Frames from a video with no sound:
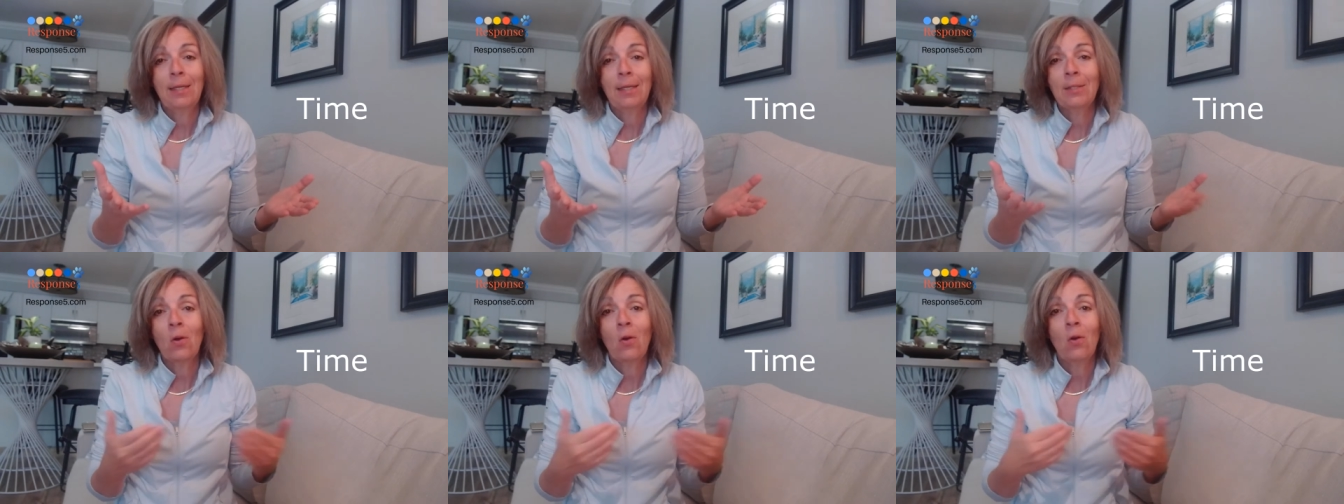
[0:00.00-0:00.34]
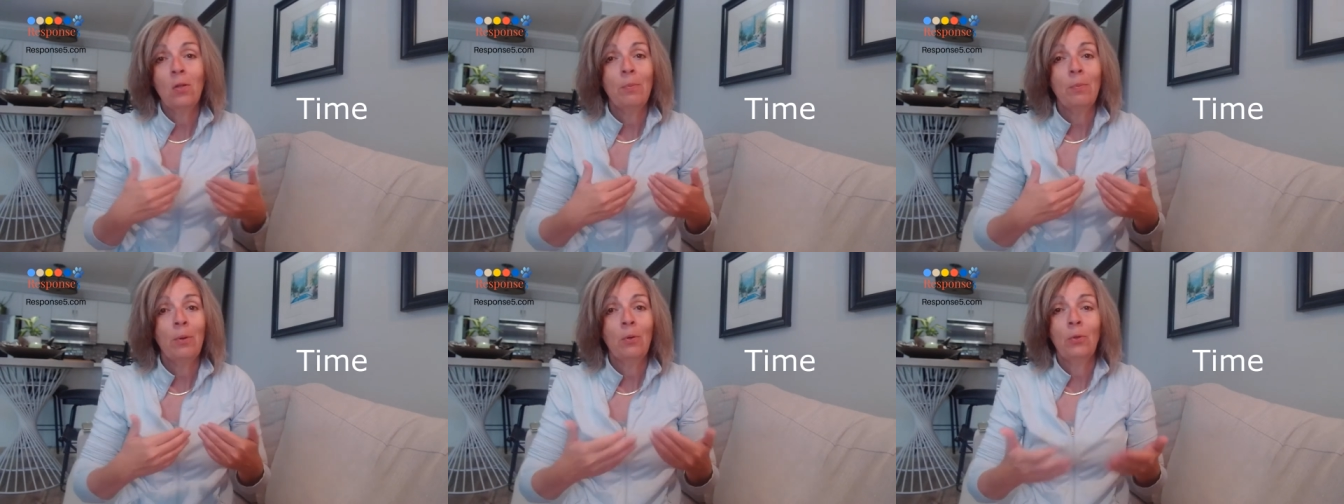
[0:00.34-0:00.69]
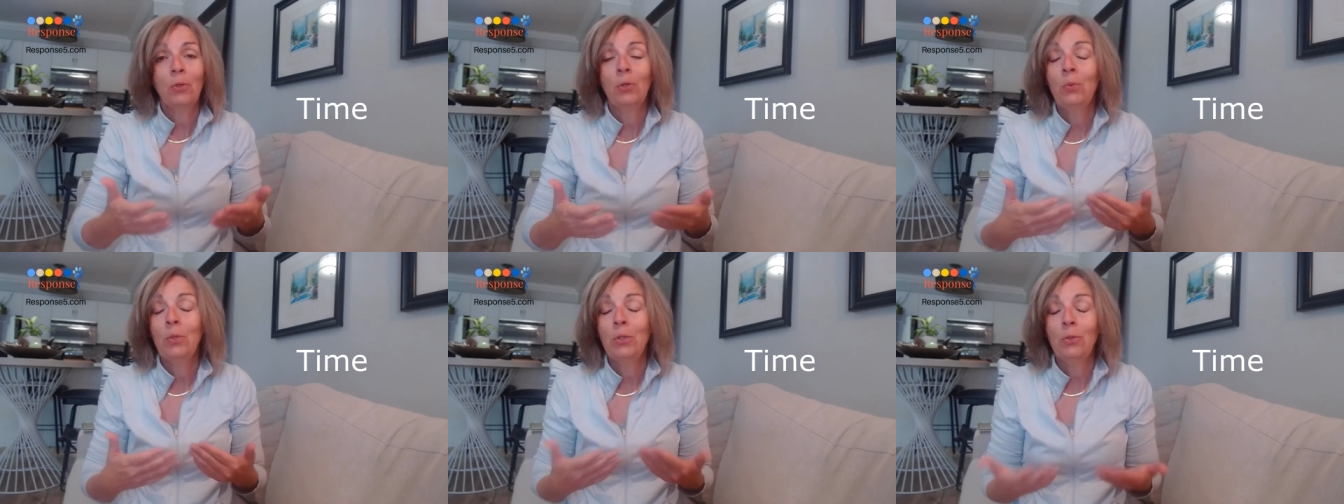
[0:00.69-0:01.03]
it's all about
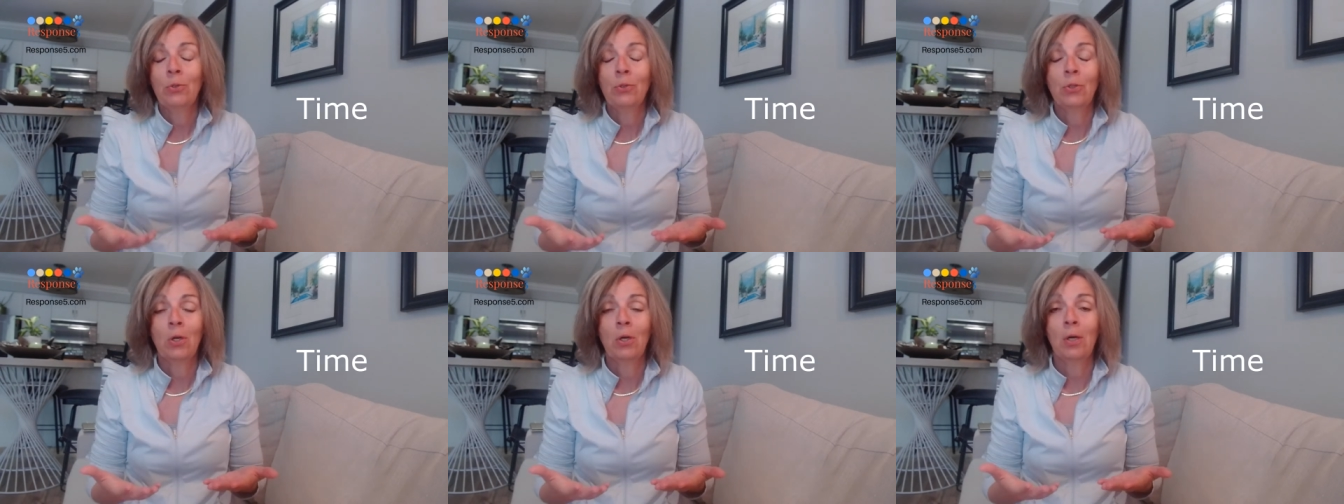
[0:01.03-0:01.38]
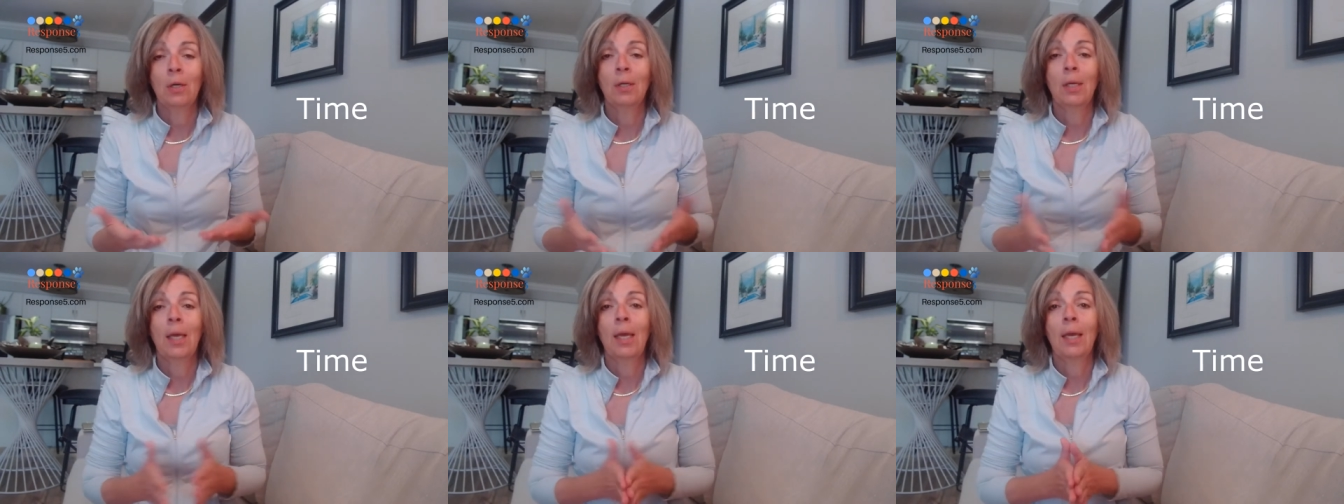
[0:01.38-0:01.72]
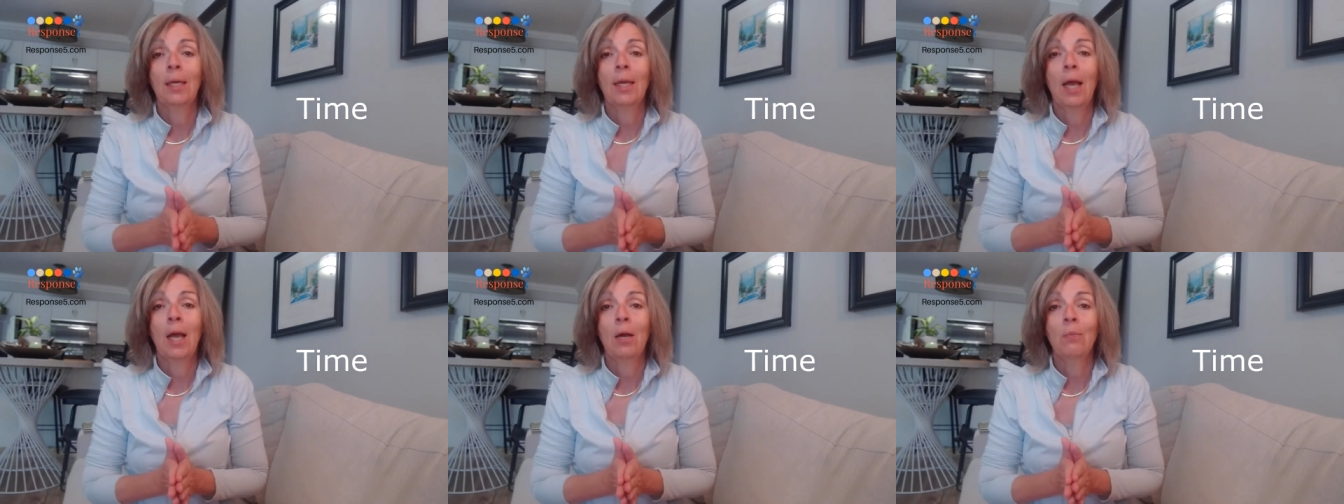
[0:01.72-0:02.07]
you and your dog
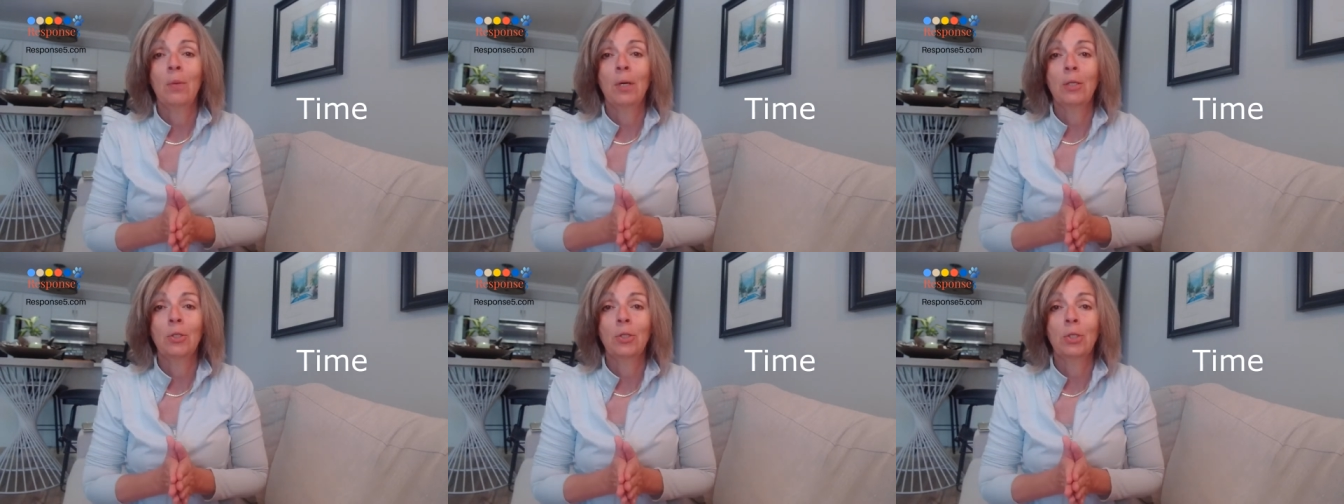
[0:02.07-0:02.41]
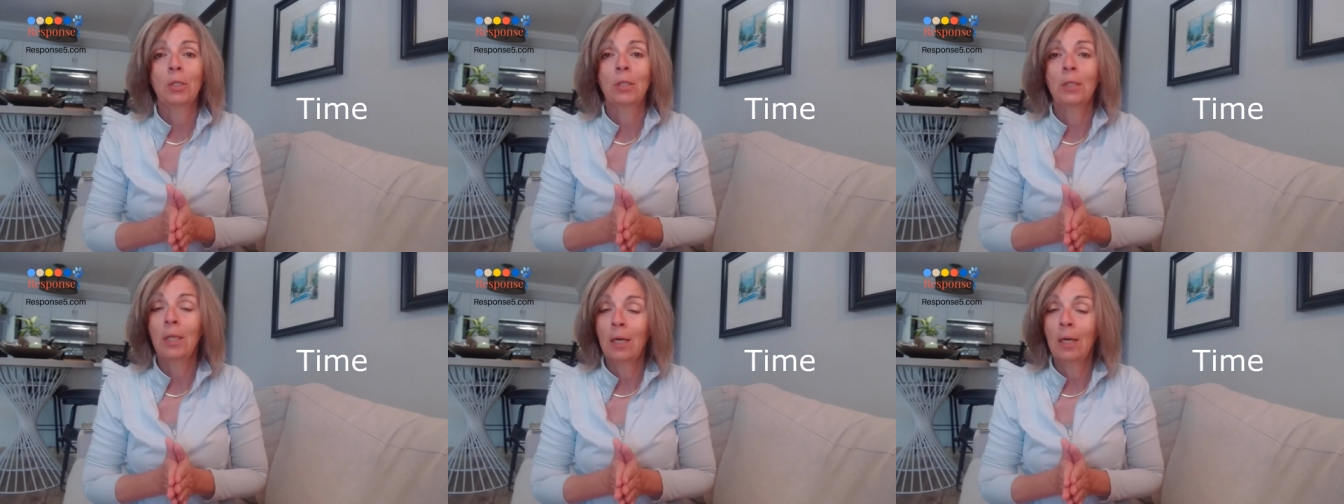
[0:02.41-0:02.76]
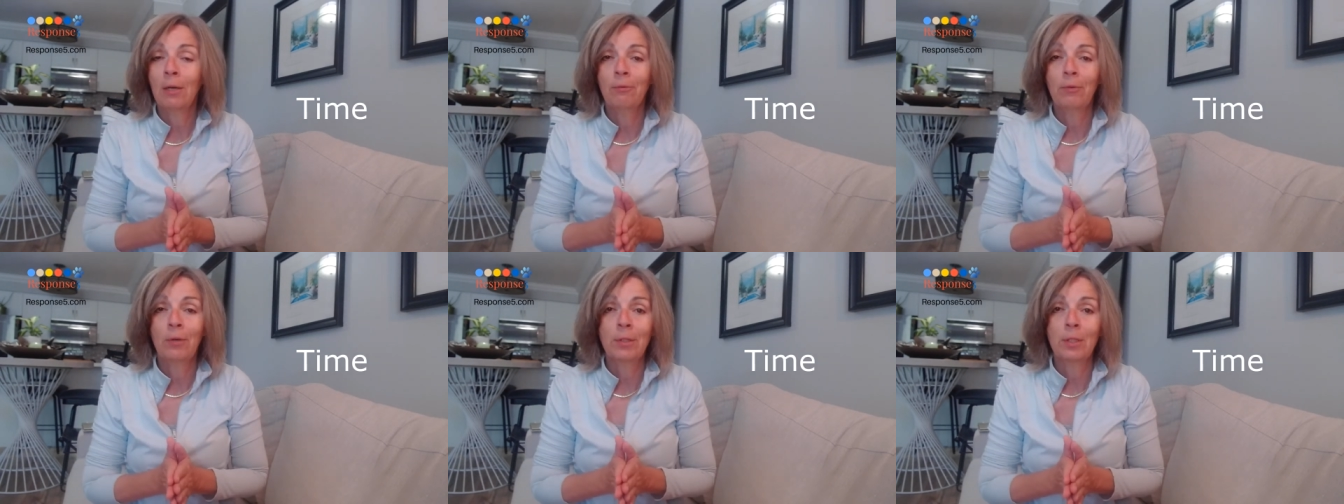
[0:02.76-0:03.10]
and how much
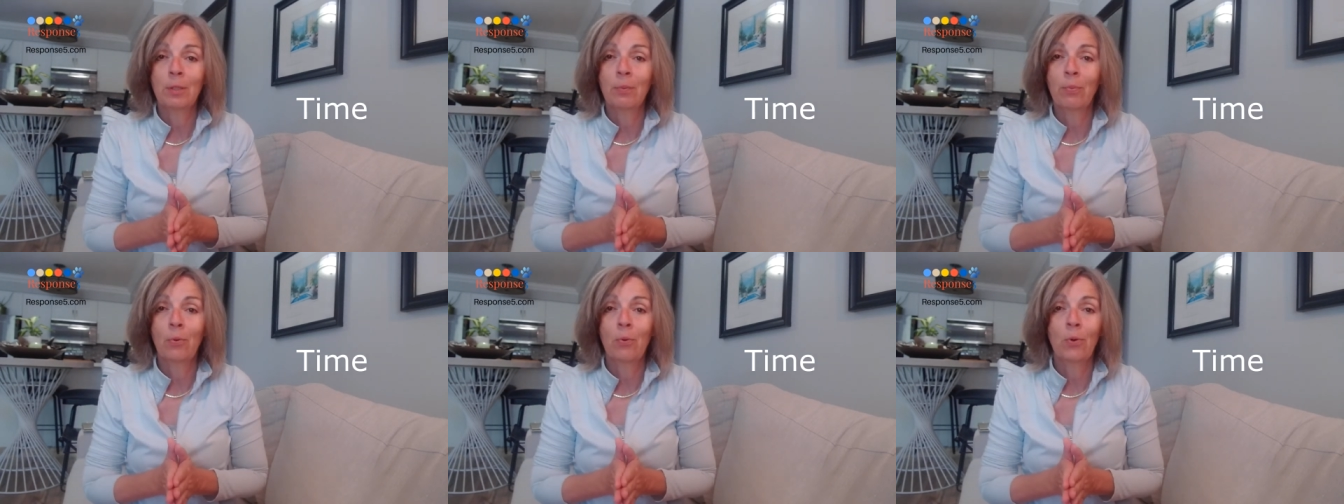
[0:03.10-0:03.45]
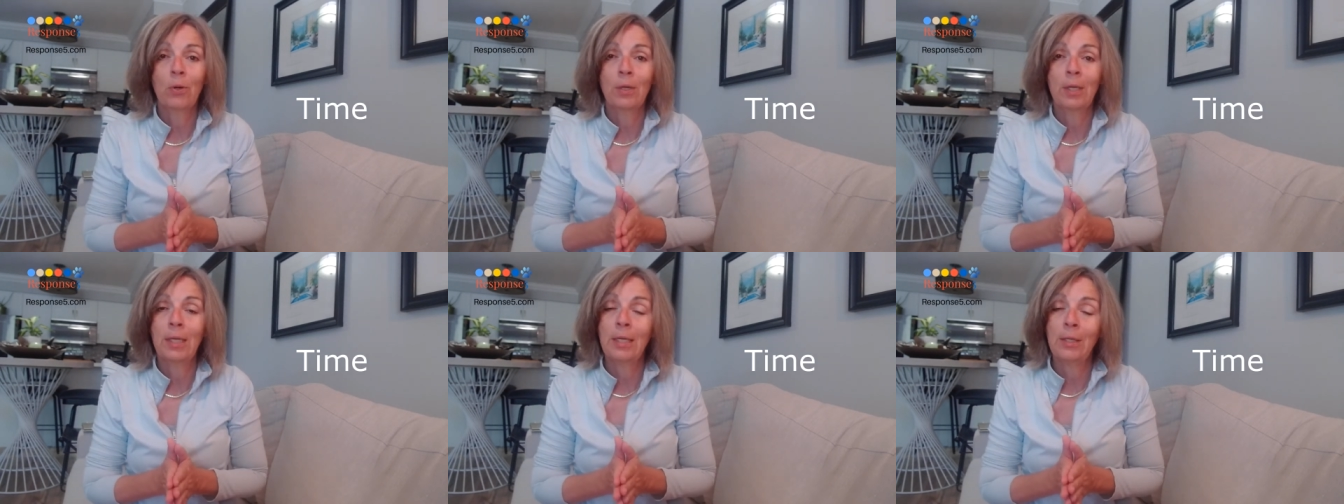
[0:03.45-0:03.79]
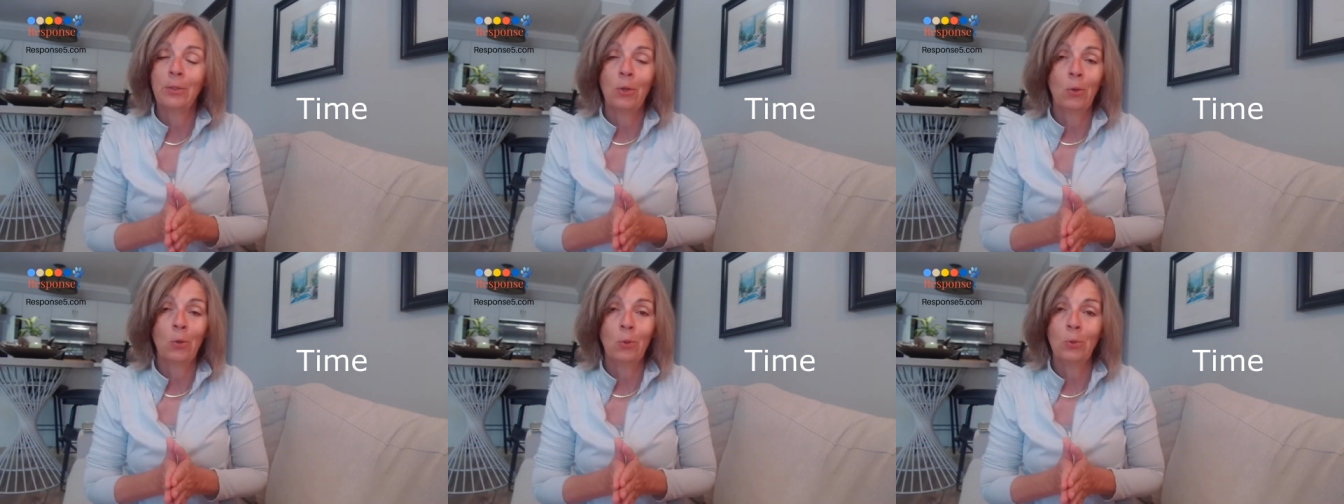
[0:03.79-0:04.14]
love and support he
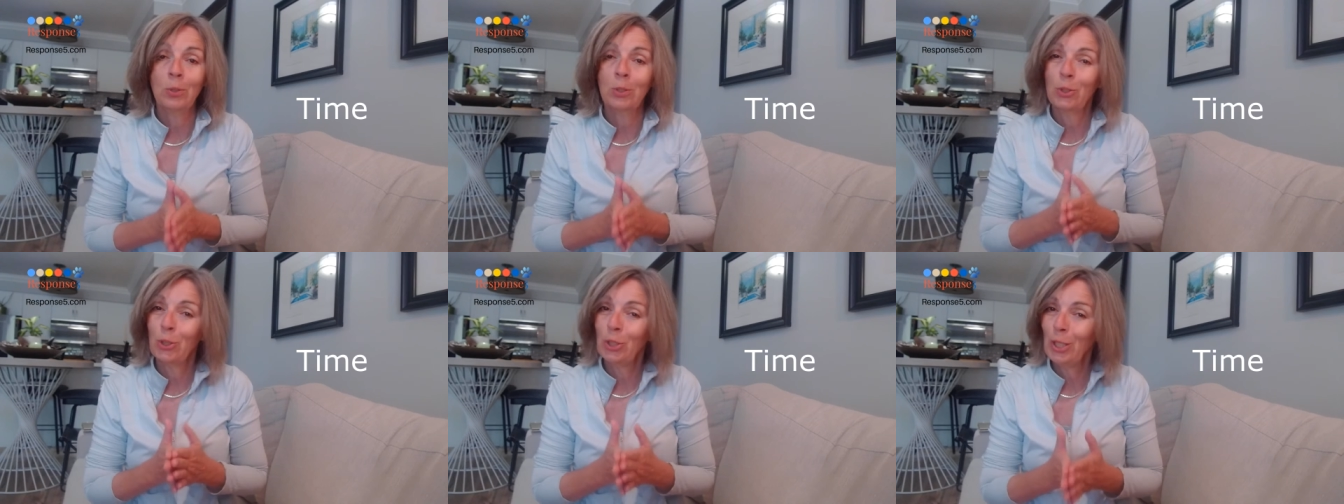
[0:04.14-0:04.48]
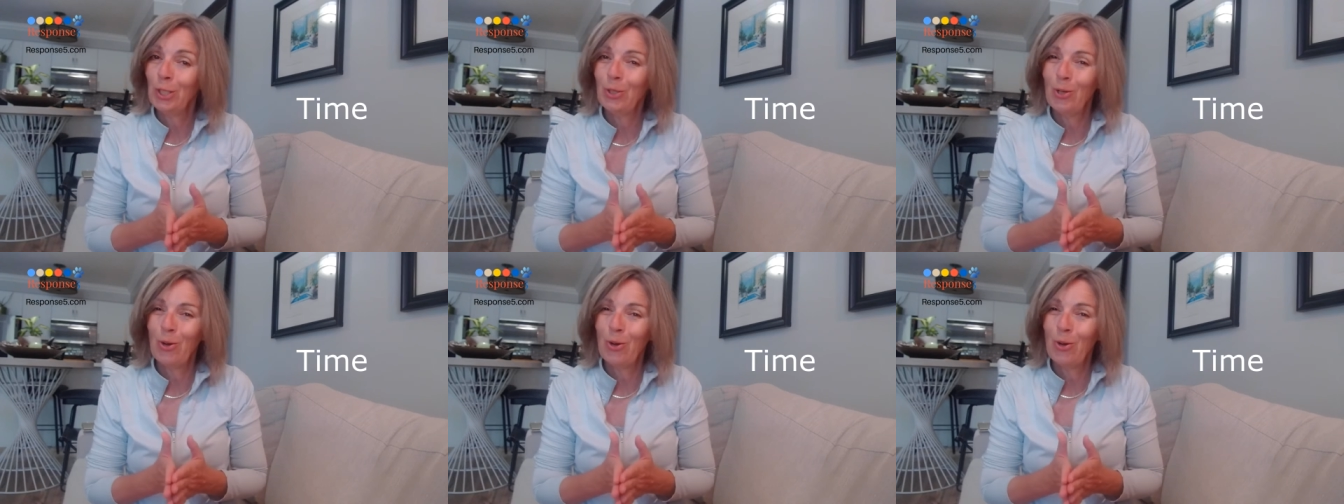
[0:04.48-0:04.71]
knows, she